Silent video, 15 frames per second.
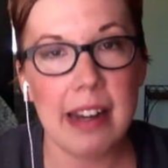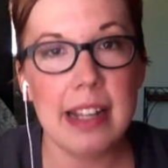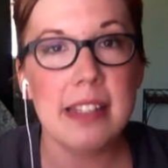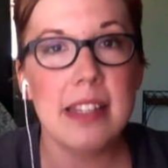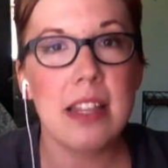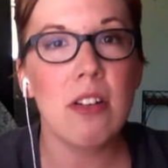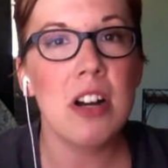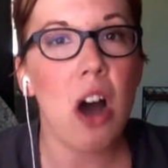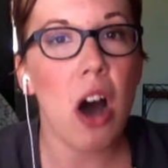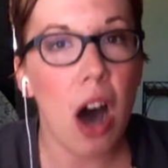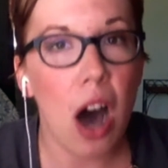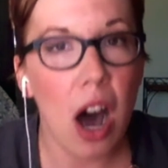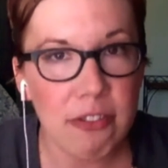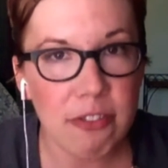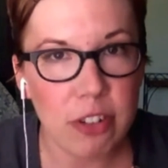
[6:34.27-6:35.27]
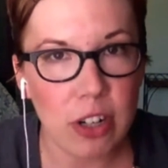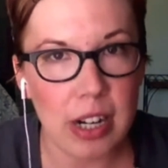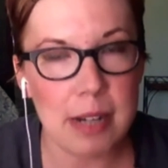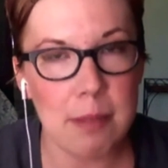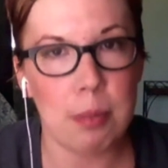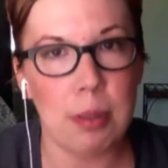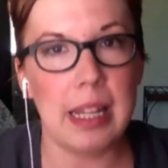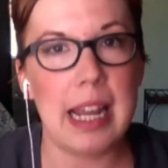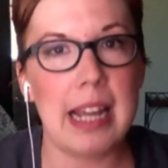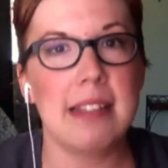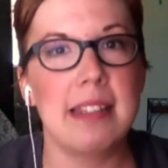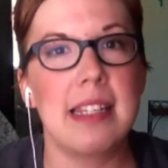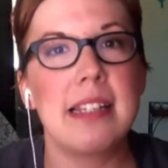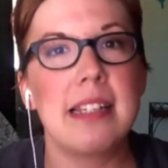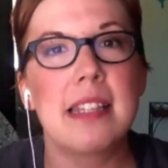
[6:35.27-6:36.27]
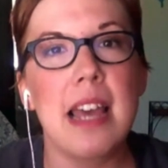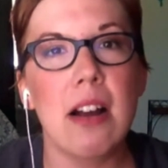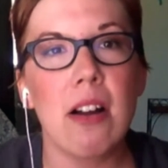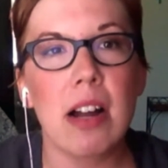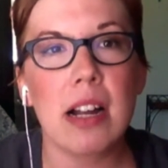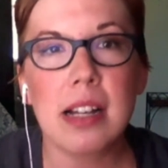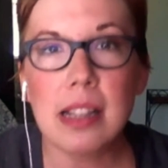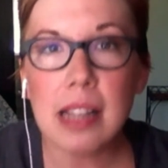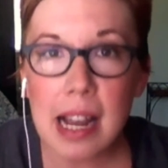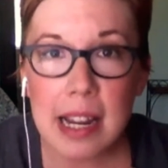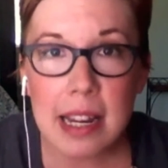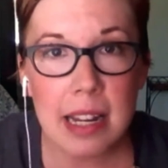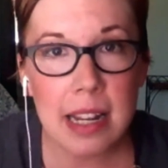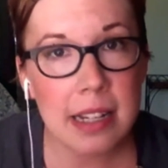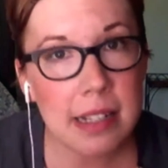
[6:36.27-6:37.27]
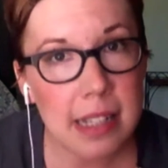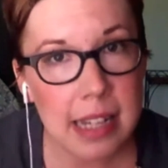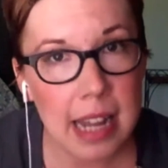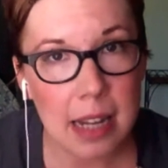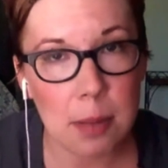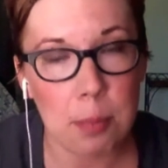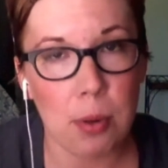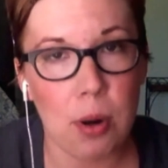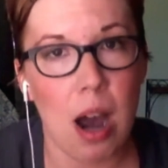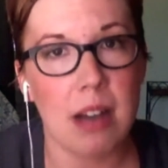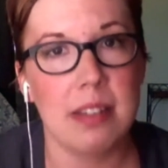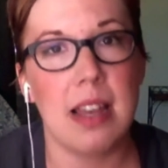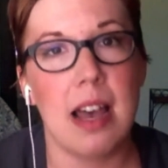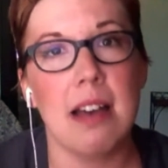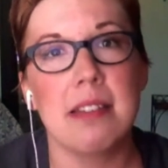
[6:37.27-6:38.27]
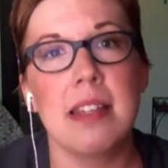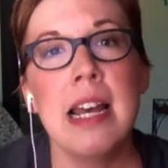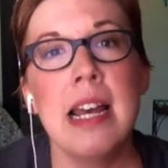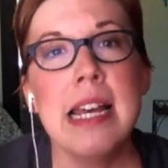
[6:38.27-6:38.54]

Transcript: Is there an offer in place? Is there a client intake process?